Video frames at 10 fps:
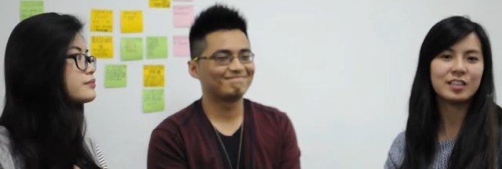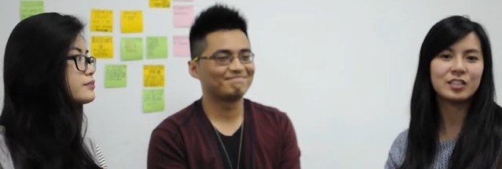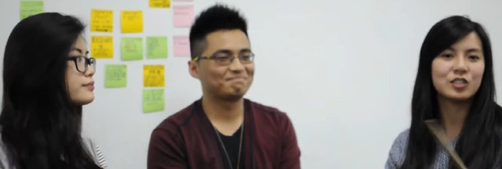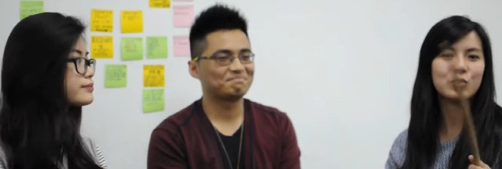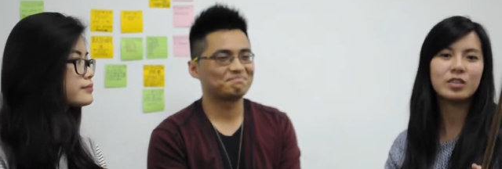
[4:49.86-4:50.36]
Speaker 1: this
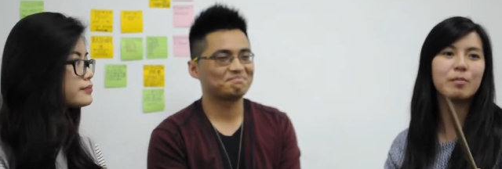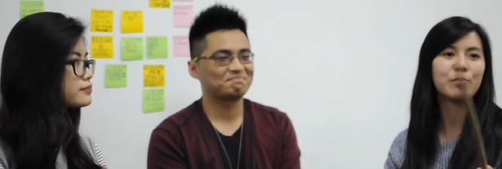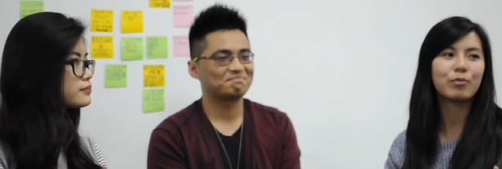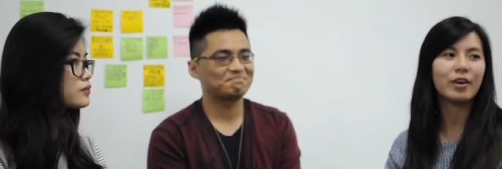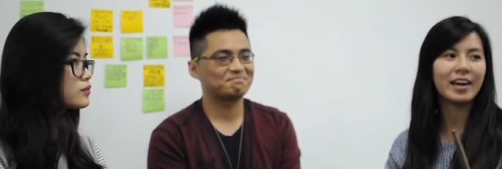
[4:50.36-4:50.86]
dude named
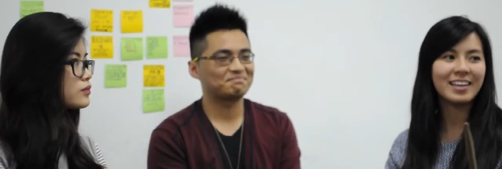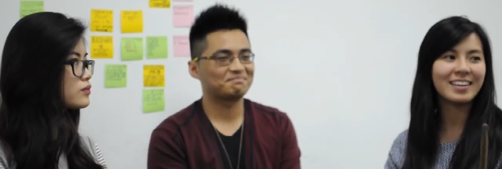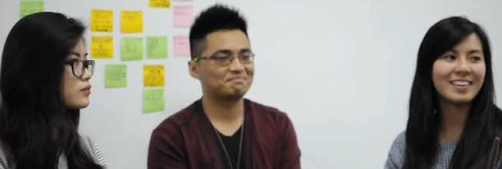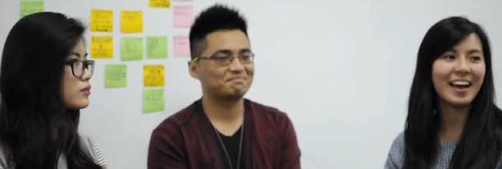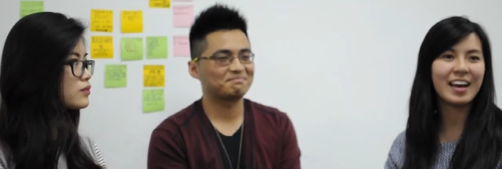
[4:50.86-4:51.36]
Rhett
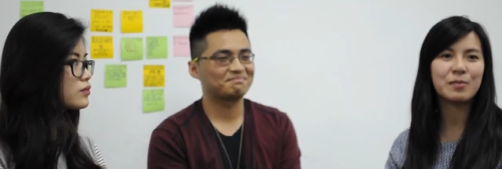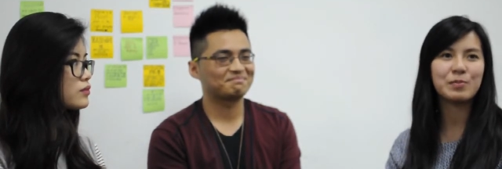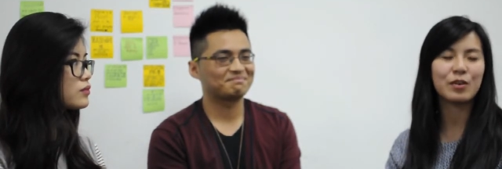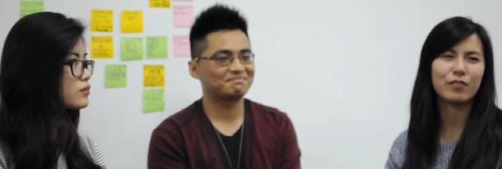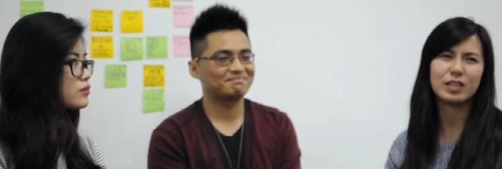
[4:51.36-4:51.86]
added me on
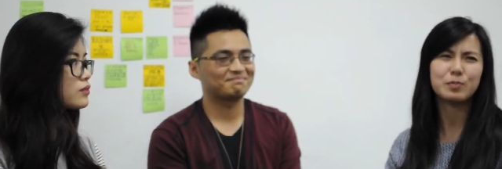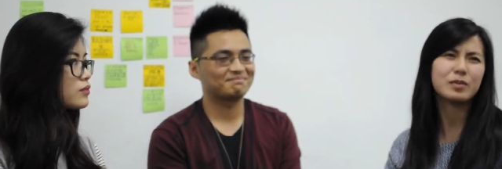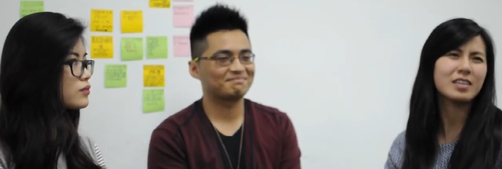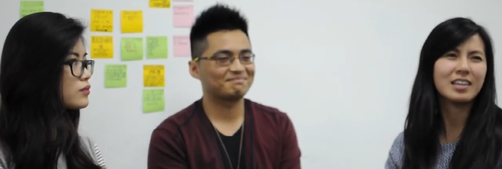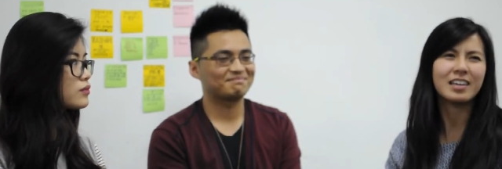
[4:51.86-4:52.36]
Facebook,
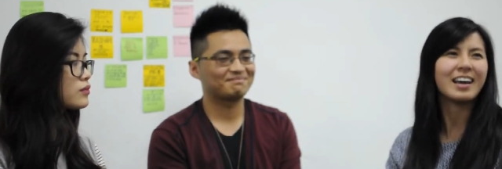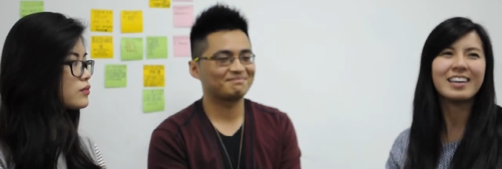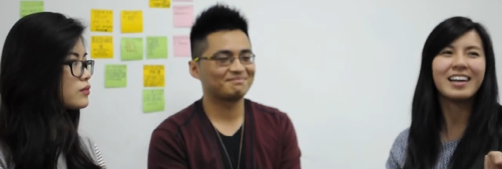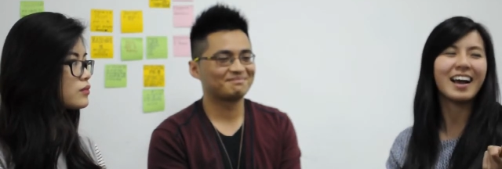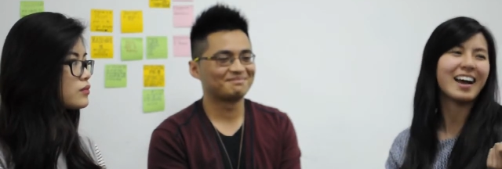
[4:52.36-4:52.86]
and I, I didn't
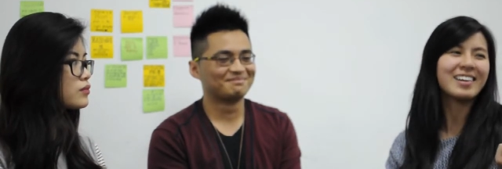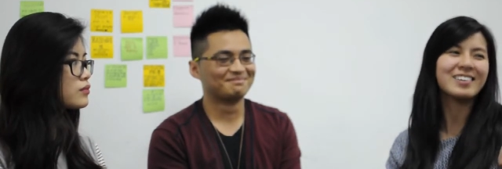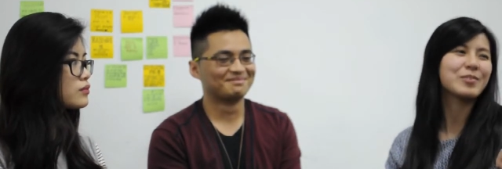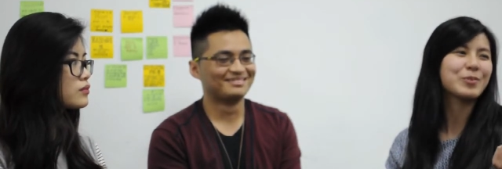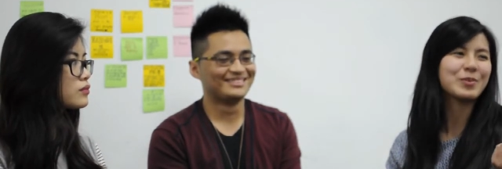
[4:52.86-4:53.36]
I didn't know
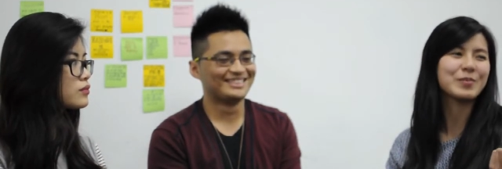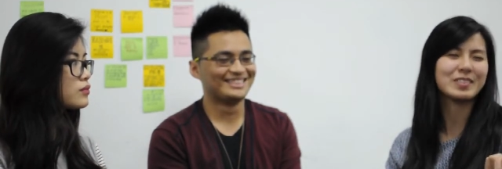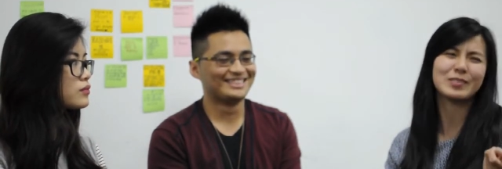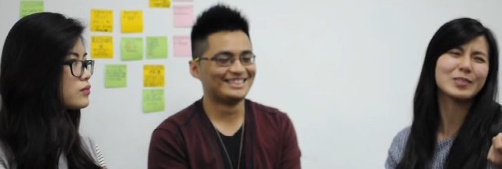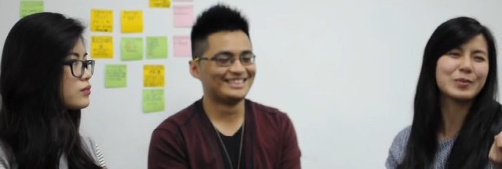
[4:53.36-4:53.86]
who he was. I
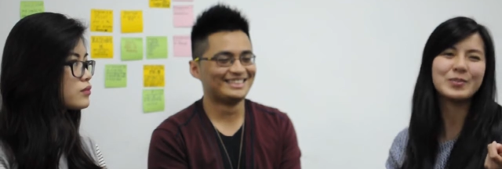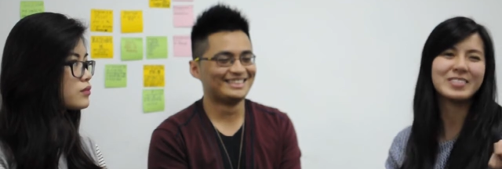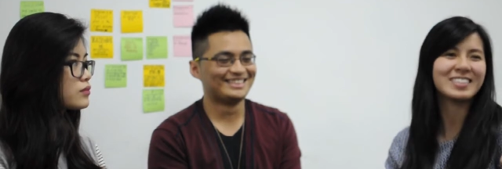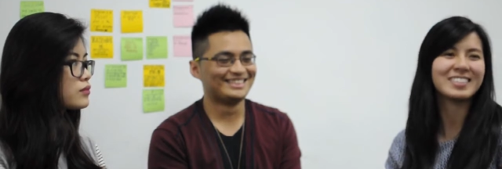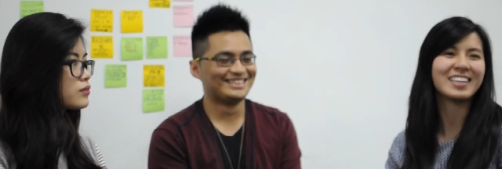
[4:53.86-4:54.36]
like, who is
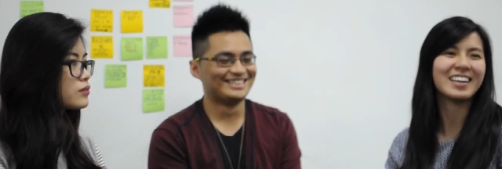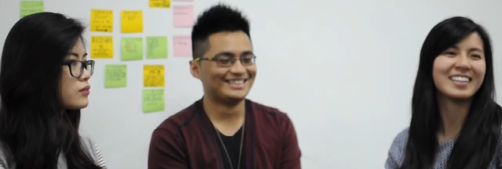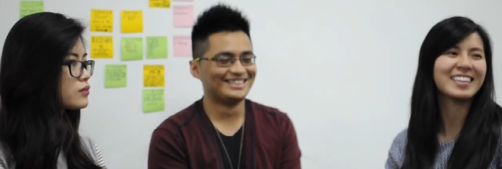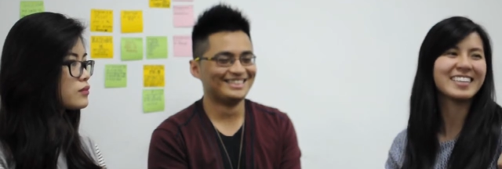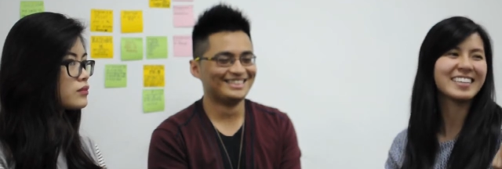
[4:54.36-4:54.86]
this guy? Like,
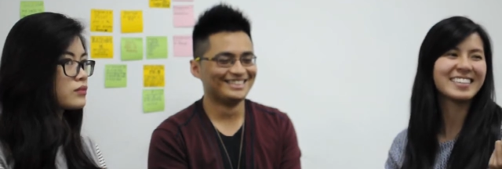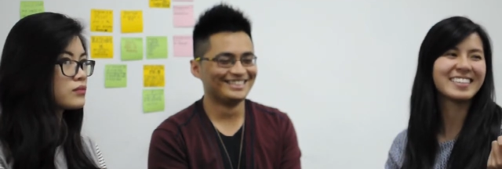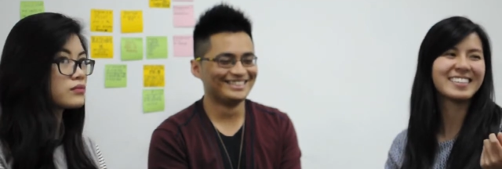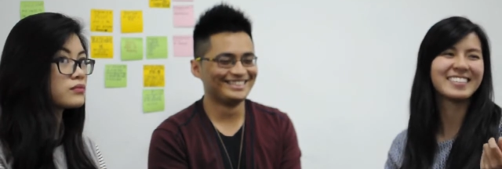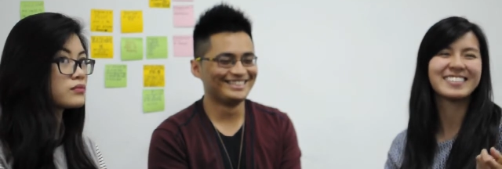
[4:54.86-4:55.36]

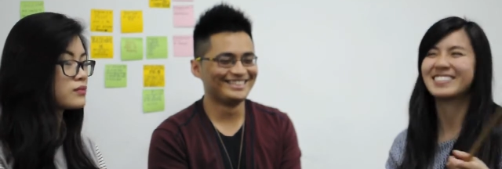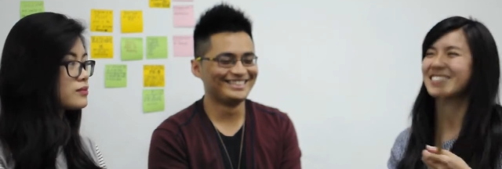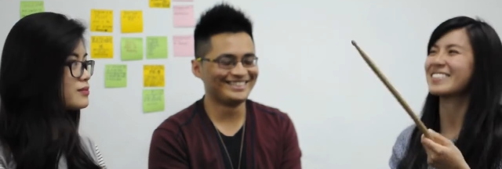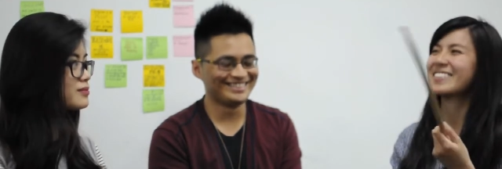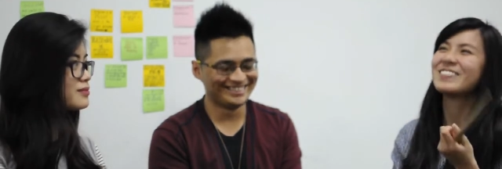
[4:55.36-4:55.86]

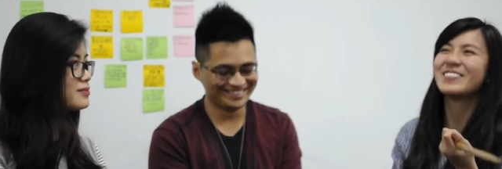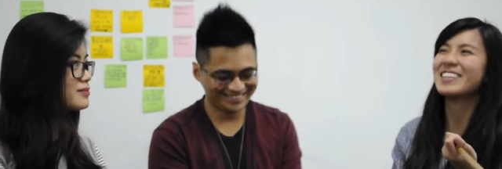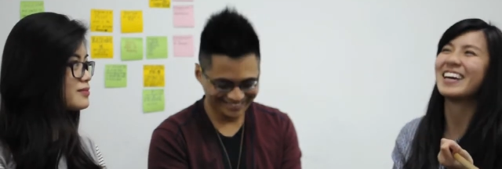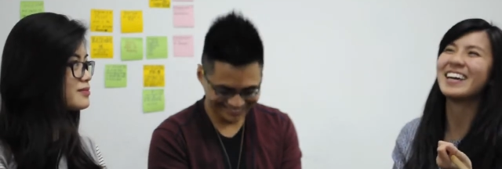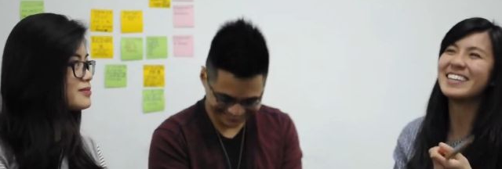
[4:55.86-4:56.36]
like what the
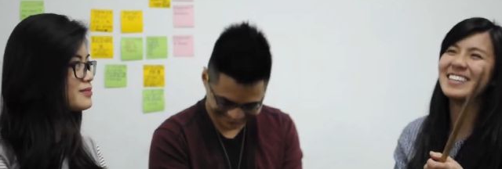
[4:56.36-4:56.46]
heck?